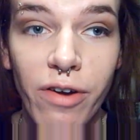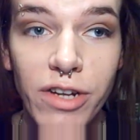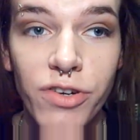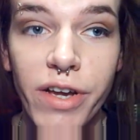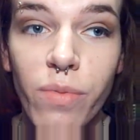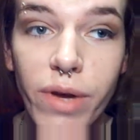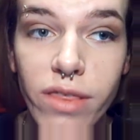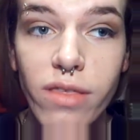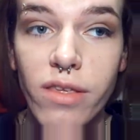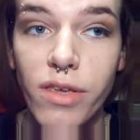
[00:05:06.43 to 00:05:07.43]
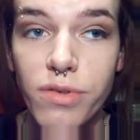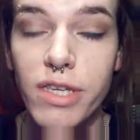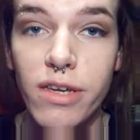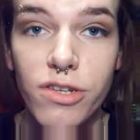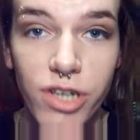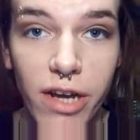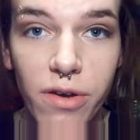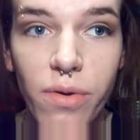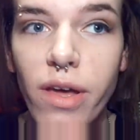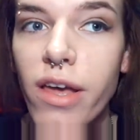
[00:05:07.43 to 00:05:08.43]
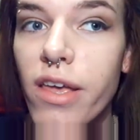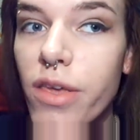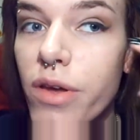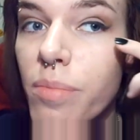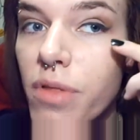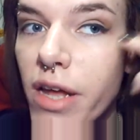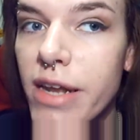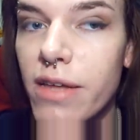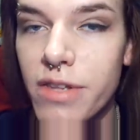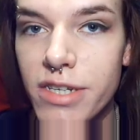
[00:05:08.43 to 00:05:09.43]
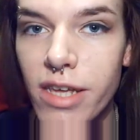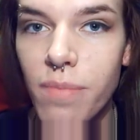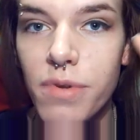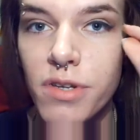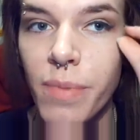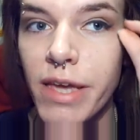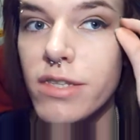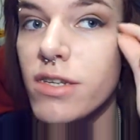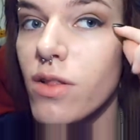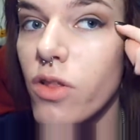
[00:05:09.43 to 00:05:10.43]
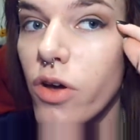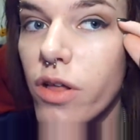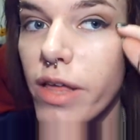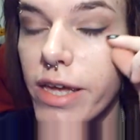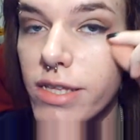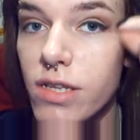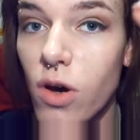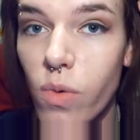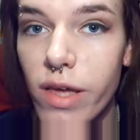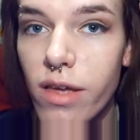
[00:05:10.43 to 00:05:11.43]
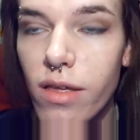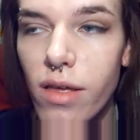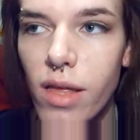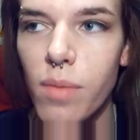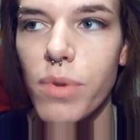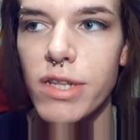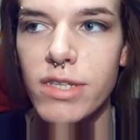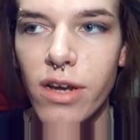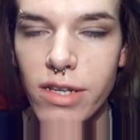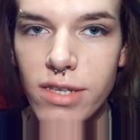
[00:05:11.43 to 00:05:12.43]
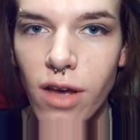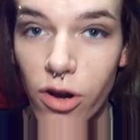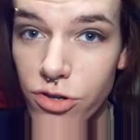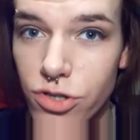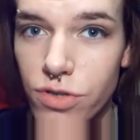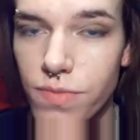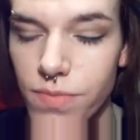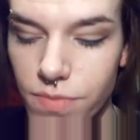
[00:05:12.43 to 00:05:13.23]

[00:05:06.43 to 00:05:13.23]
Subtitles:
Great trick with using shadow. You can blend out the tip to make it still look like it's going, but it's not as harsh.